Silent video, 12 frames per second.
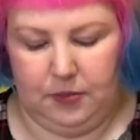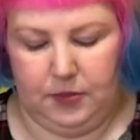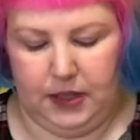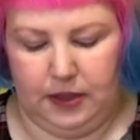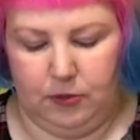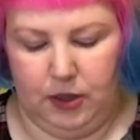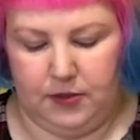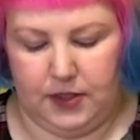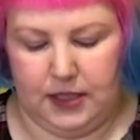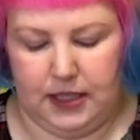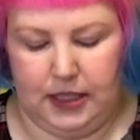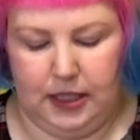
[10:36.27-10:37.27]
But we'll have to
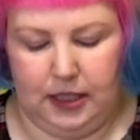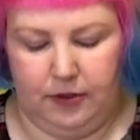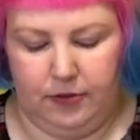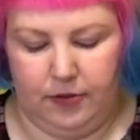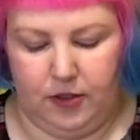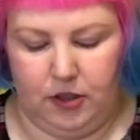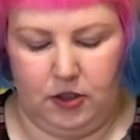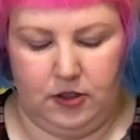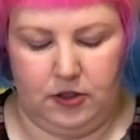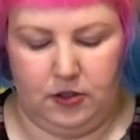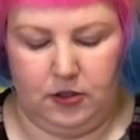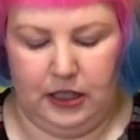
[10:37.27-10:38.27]
see if the
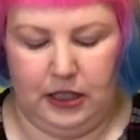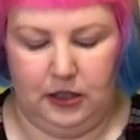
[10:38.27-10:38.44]
sort of